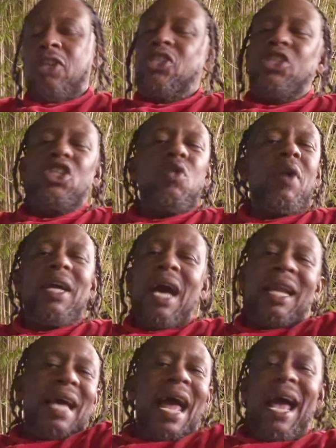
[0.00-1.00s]
So you ain't
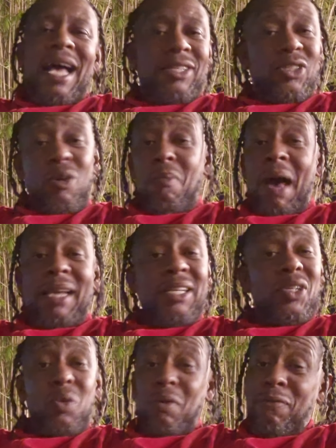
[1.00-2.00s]
got to ask nobody
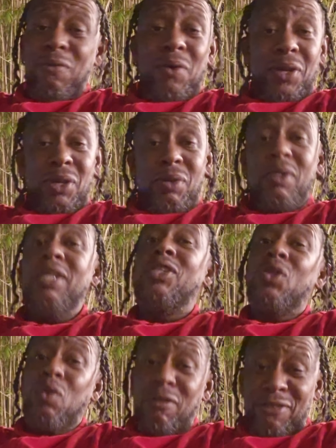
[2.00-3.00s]
to do it for you. You
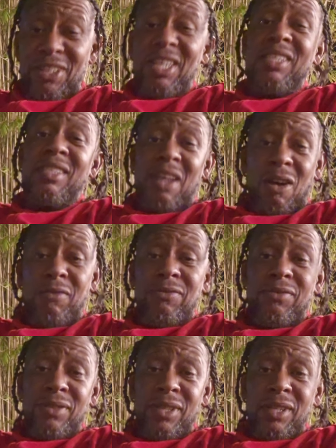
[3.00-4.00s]
can do it for yourself.
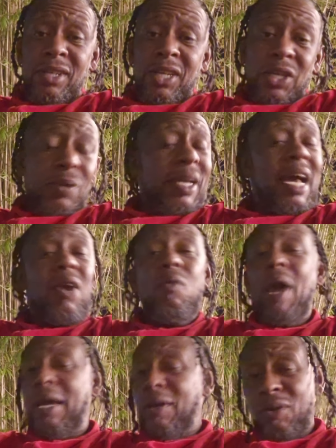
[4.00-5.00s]
You ain't got to
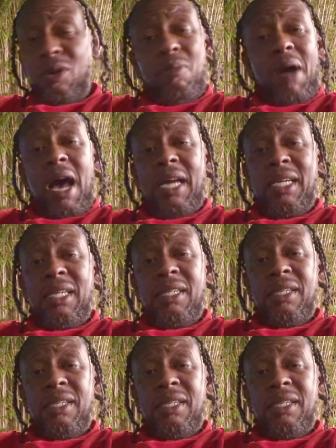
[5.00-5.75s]
wait on nobody.